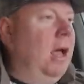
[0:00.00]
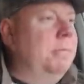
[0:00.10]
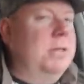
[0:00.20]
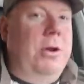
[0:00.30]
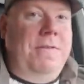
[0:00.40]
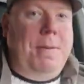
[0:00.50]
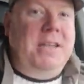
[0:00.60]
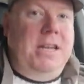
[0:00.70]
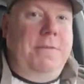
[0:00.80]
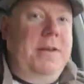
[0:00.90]
So if
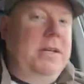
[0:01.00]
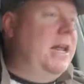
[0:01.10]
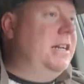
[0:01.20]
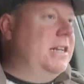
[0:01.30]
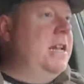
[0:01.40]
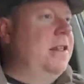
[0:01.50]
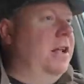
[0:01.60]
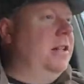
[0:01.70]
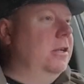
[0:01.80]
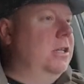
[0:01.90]
it detects
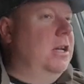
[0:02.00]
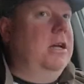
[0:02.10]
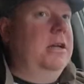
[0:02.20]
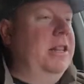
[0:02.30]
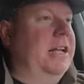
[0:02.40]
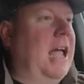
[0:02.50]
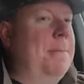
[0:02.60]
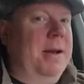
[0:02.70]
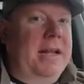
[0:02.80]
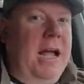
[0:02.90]
anything that's in the
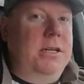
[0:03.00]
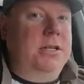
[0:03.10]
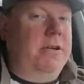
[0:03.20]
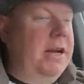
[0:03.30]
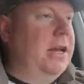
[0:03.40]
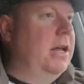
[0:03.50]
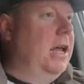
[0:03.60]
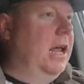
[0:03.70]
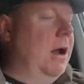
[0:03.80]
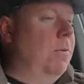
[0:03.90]
gambling category,
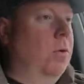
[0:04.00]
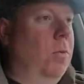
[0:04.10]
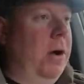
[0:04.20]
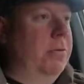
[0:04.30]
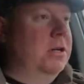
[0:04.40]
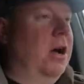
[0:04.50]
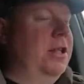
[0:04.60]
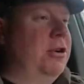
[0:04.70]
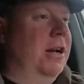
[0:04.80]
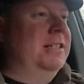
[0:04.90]
it will deny
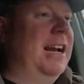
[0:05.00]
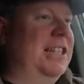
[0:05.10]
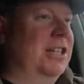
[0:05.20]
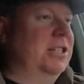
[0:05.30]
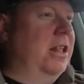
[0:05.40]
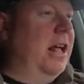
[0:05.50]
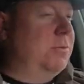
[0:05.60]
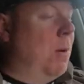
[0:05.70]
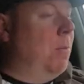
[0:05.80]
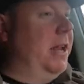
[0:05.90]
the transaction. So
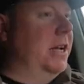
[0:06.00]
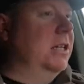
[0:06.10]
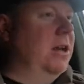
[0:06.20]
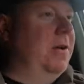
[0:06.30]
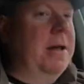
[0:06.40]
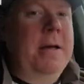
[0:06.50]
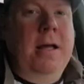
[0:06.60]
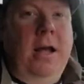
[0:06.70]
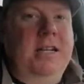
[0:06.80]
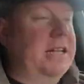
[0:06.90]
that's one way you can do it.
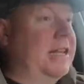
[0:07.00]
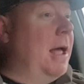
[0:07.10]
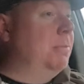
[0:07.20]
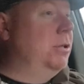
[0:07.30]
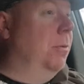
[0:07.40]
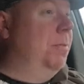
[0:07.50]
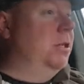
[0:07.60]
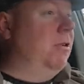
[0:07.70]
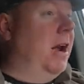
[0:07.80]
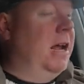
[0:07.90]
Like I say, GamStop is
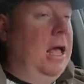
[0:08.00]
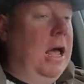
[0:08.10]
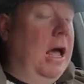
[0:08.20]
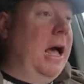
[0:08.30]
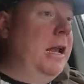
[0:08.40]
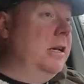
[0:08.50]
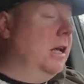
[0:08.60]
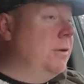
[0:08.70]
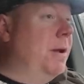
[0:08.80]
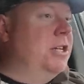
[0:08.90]
great. And
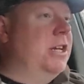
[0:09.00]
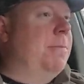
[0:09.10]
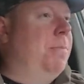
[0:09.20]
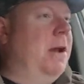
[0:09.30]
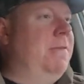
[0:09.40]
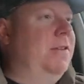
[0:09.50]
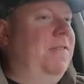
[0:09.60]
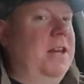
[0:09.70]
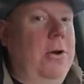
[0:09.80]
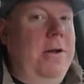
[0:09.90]
as I mentioned in my previous
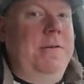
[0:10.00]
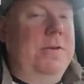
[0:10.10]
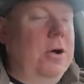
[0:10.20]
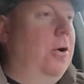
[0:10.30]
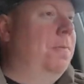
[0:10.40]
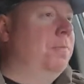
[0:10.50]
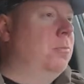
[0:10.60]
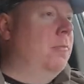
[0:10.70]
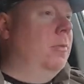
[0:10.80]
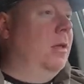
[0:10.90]
video, if you've got,
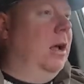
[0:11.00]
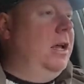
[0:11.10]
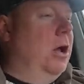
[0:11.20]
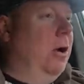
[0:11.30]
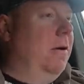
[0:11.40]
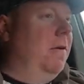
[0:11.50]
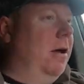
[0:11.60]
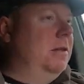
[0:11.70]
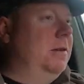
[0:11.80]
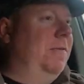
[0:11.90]
you know,
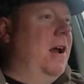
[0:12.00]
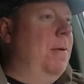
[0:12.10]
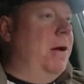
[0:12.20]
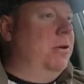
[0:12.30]
a fair amount